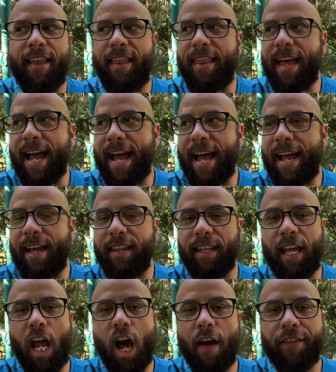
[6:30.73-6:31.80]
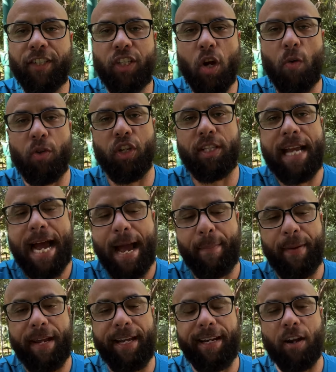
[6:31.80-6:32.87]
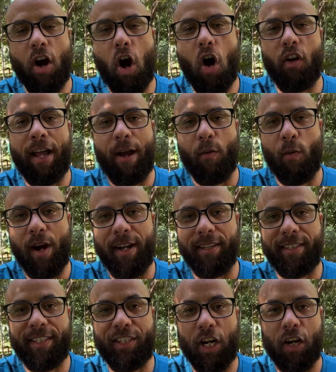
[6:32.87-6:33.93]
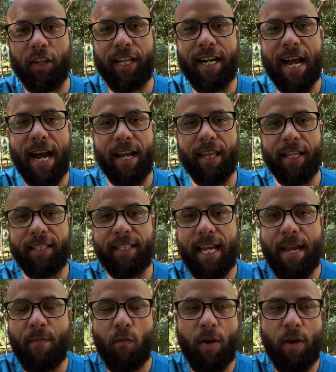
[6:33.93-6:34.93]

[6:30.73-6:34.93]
that layoffs don't just happen all at once, certainly not in the same